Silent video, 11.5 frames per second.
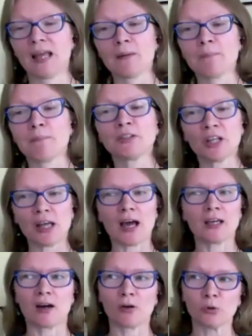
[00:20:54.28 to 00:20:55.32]
but
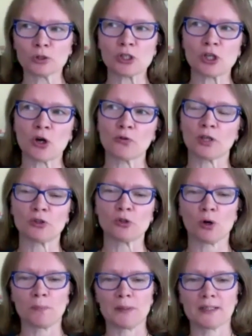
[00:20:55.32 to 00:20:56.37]
I also know that
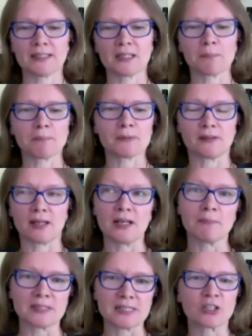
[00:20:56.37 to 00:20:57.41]
you're building in
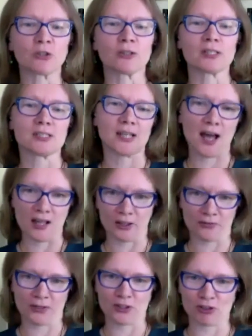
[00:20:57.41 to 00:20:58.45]
a particular style
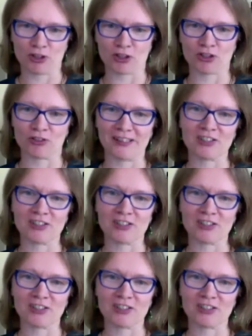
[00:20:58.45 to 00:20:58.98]
of construction, right?